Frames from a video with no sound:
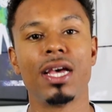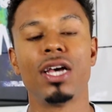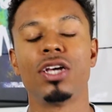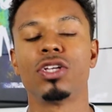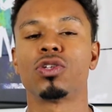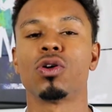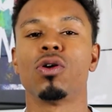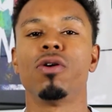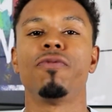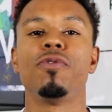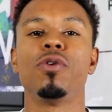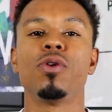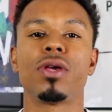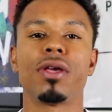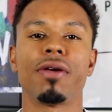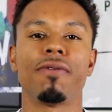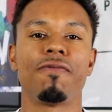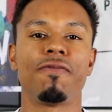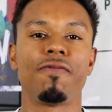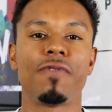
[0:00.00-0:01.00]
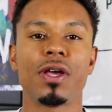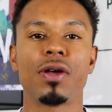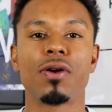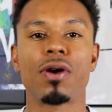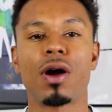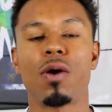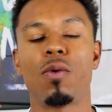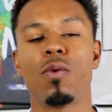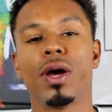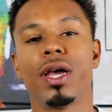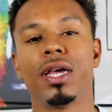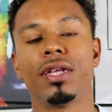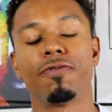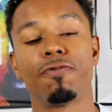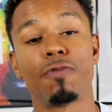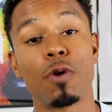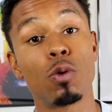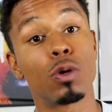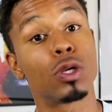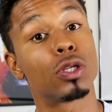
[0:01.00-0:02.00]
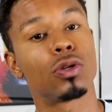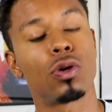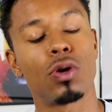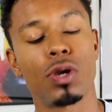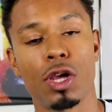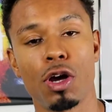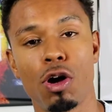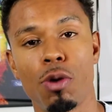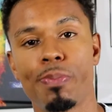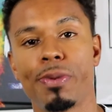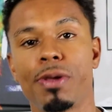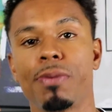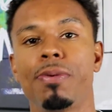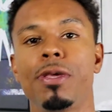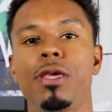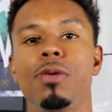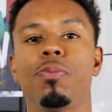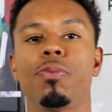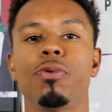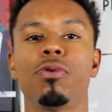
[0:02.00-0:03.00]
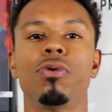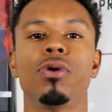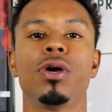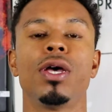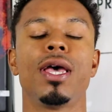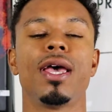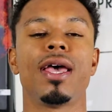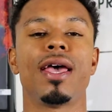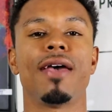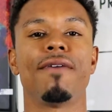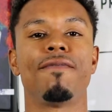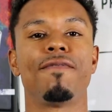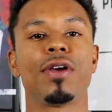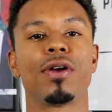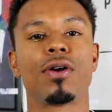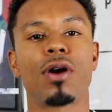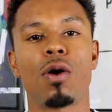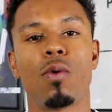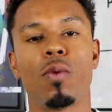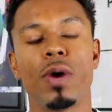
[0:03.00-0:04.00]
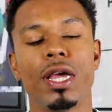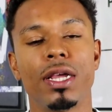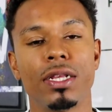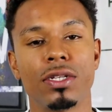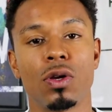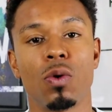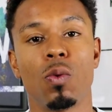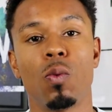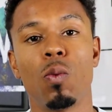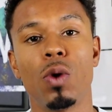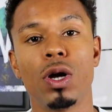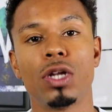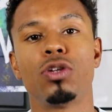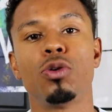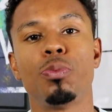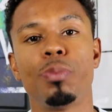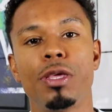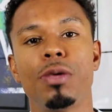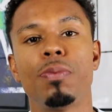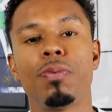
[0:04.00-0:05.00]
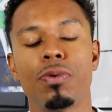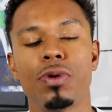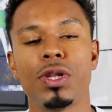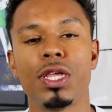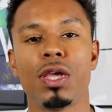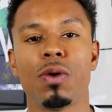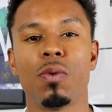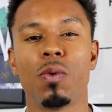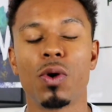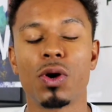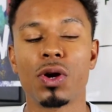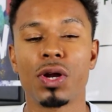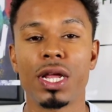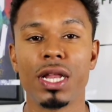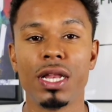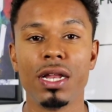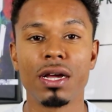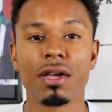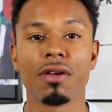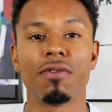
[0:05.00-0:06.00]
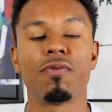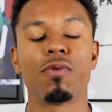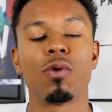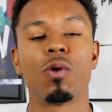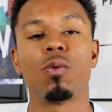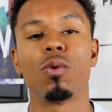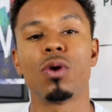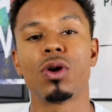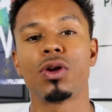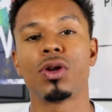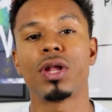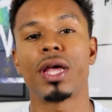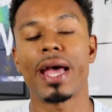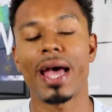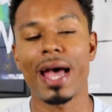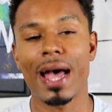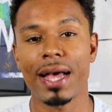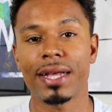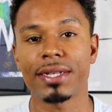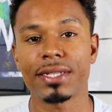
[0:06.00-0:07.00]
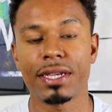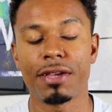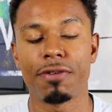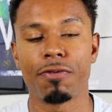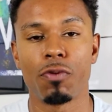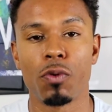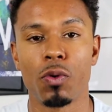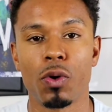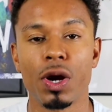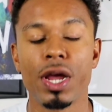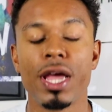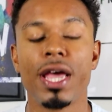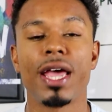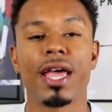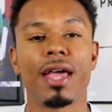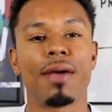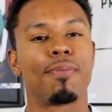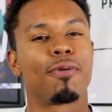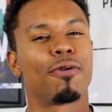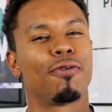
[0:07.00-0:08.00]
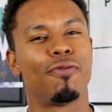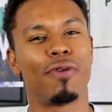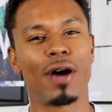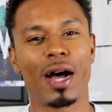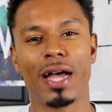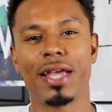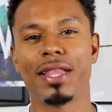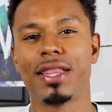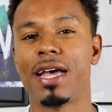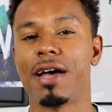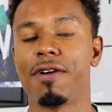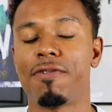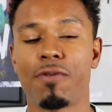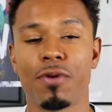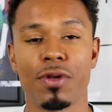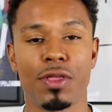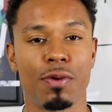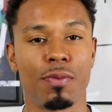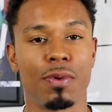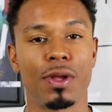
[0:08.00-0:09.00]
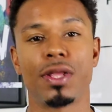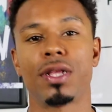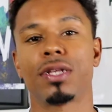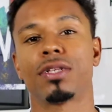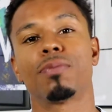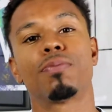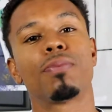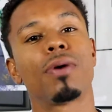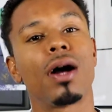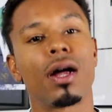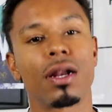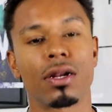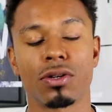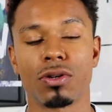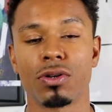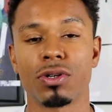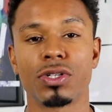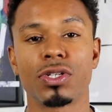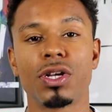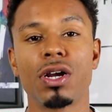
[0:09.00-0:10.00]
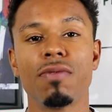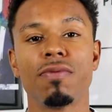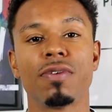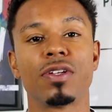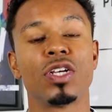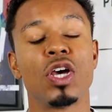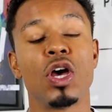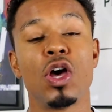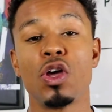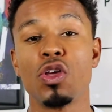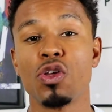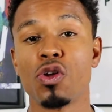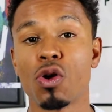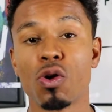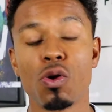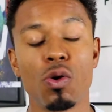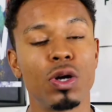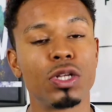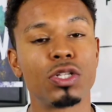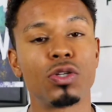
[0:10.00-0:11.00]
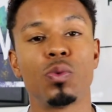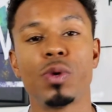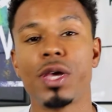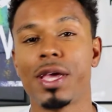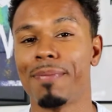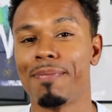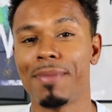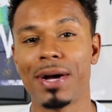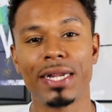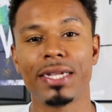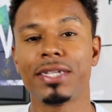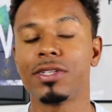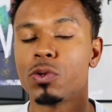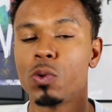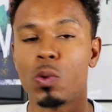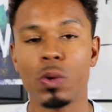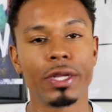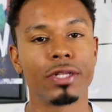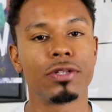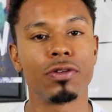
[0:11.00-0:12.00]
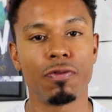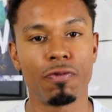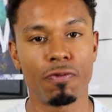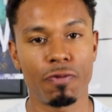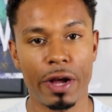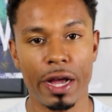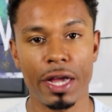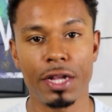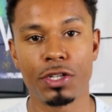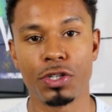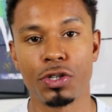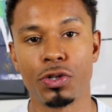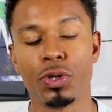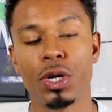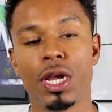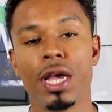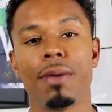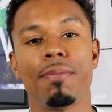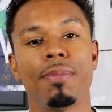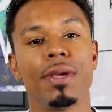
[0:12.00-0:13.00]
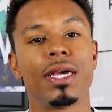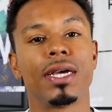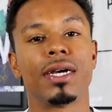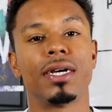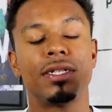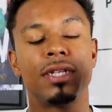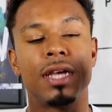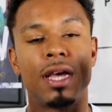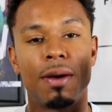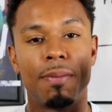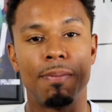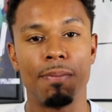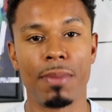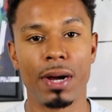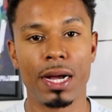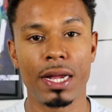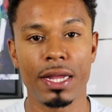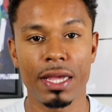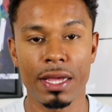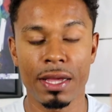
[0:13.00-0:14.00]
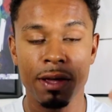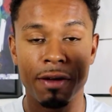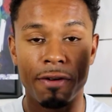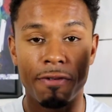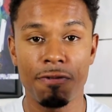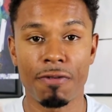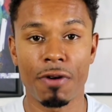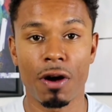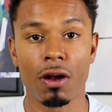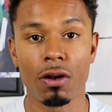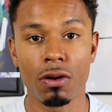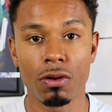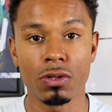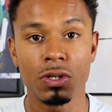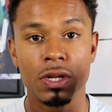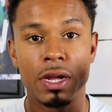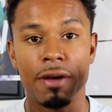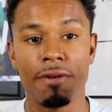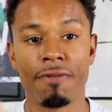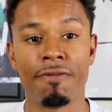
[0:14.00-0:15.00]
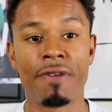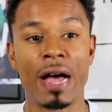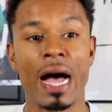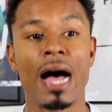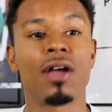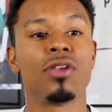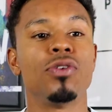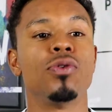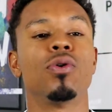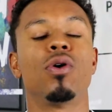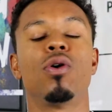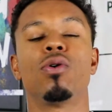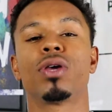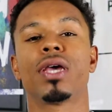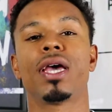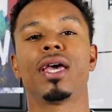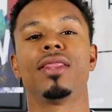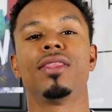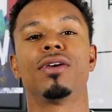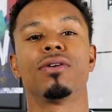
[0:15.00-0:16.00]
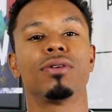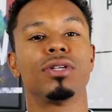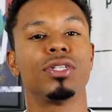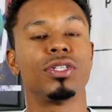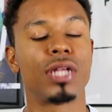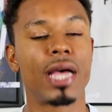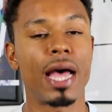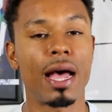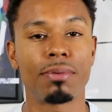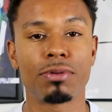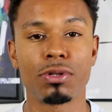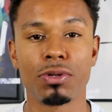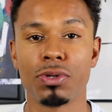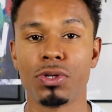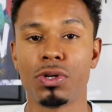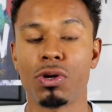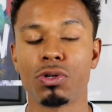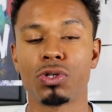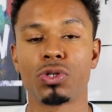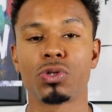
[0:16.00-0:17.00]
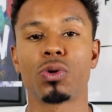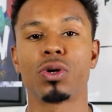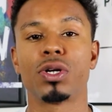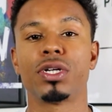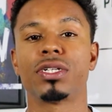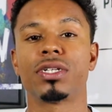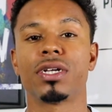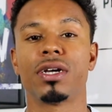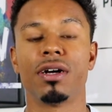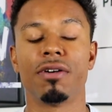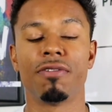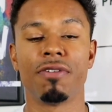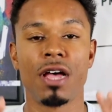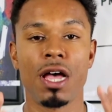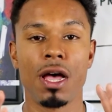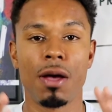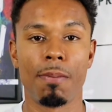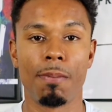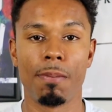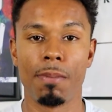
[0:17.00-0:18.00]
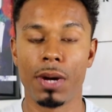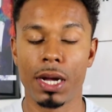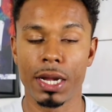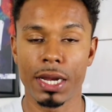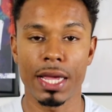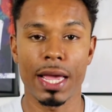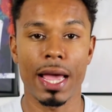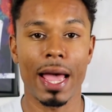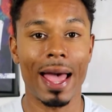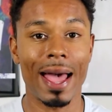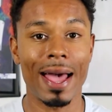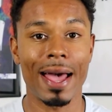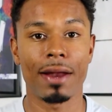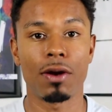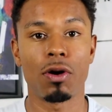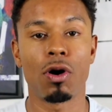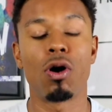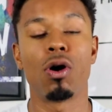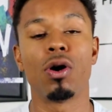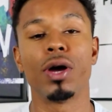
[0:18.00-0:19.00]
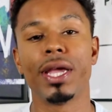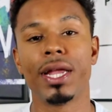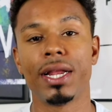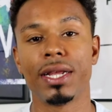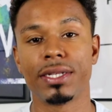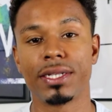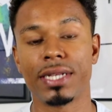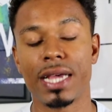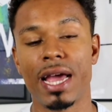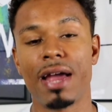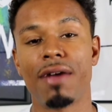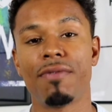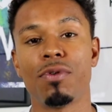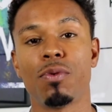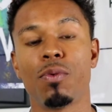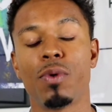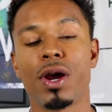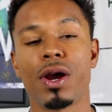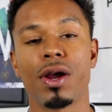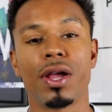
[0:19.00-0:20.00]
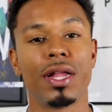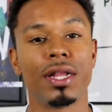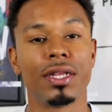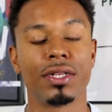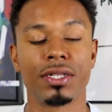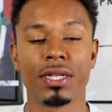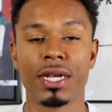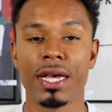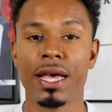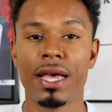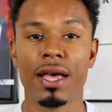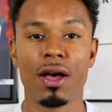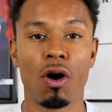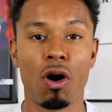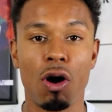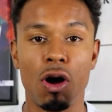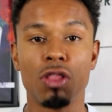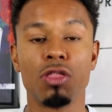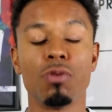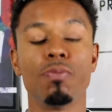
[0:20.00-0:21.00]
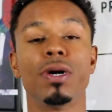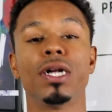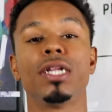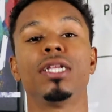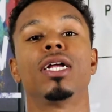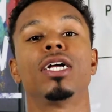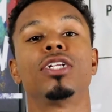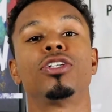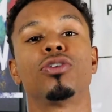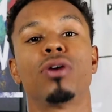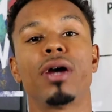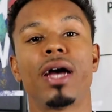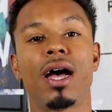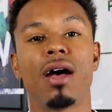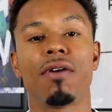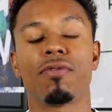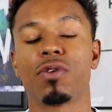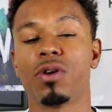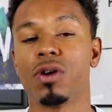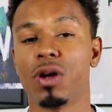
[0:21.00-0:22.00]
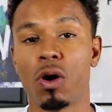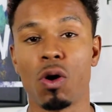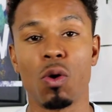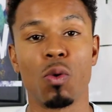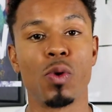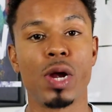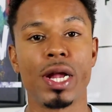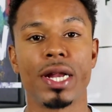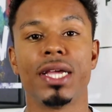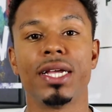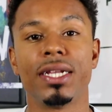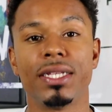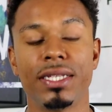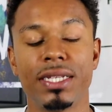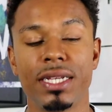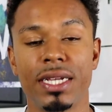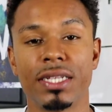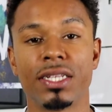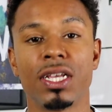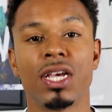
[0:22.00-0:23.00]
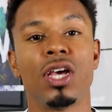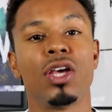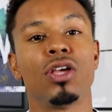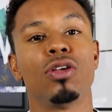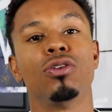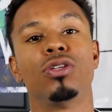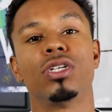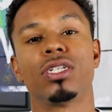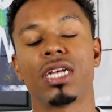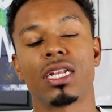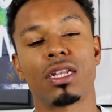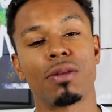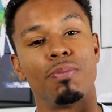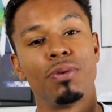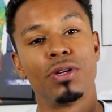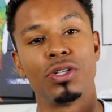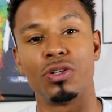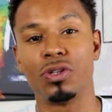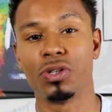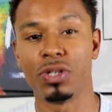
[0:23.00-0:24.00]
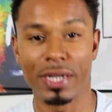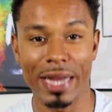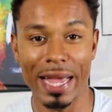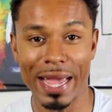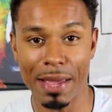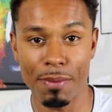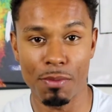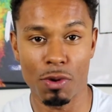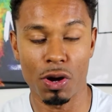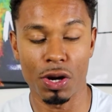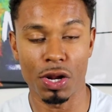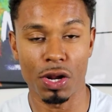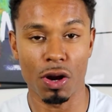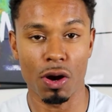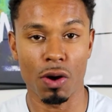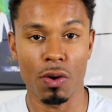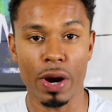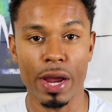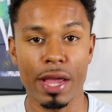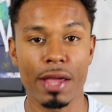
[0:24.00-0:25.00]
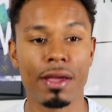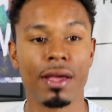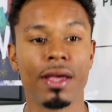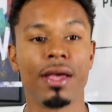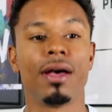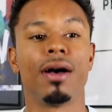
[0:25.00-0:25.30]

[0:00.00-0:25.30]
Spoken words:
So if you can figure out ways, focus on helping people and figure out ways, what do people need? What are they looking for? What are they asking for? And provide that for them, whether it's a product or a service, you're going to win. Money's going to find you because money follows value, okay? There is absolutely no shortage of money at all. It is everywhere. It is all the money that you're after already exists. You just have to put your name on it, all right?